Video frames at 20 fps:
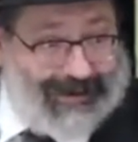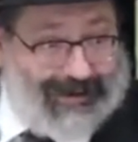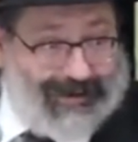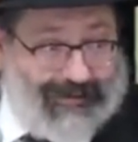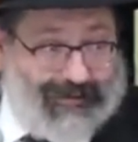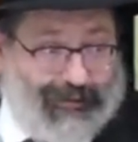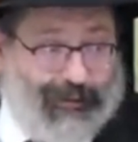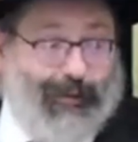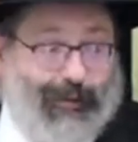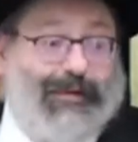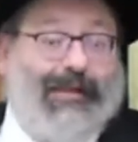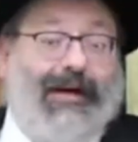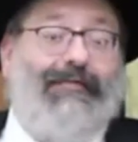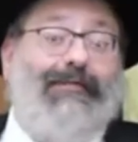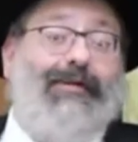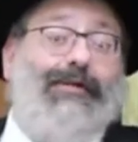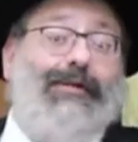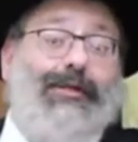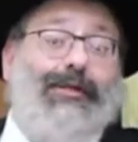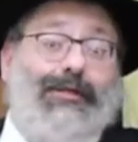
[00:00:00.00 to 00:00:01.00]
for all the
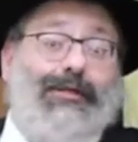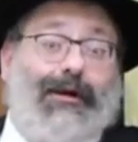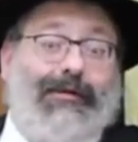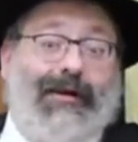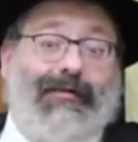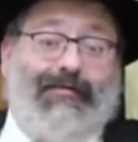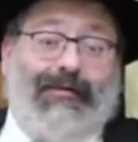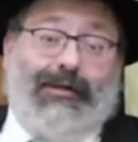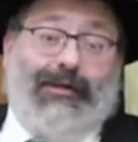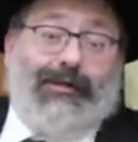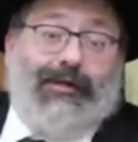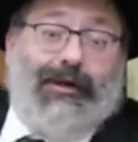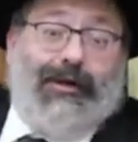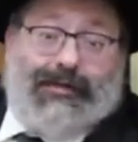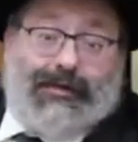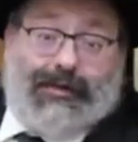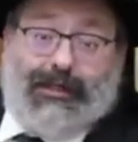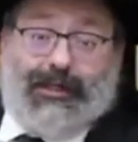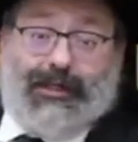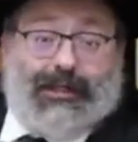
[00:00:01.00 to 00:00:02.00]
Avodah Zara. Avodah Zara
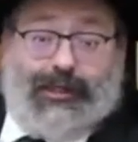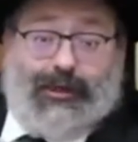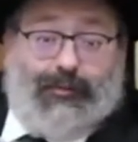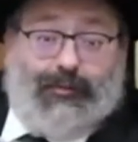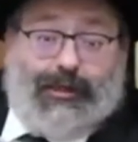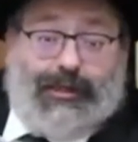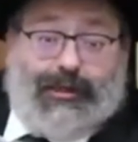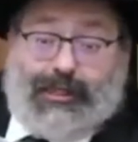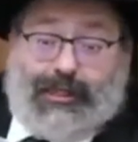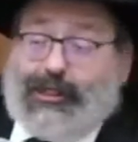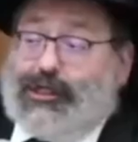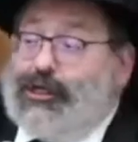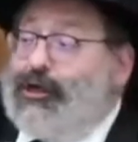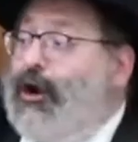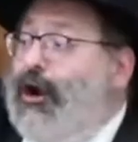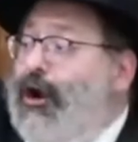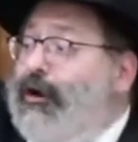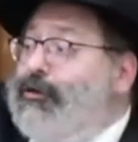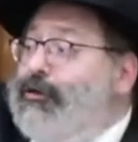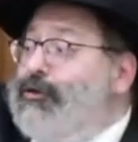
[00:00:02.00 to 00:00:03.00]
is it's a
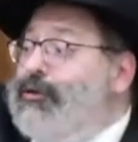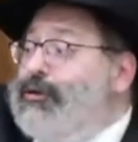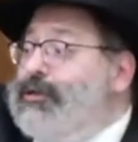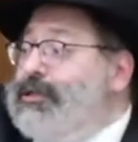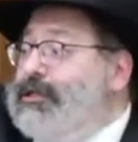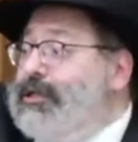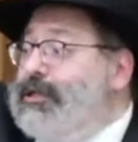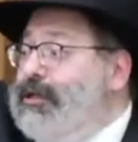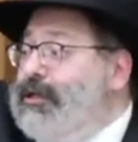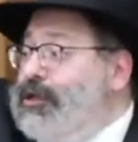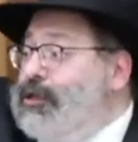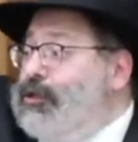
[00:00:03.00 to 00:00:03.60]
cardinal sin.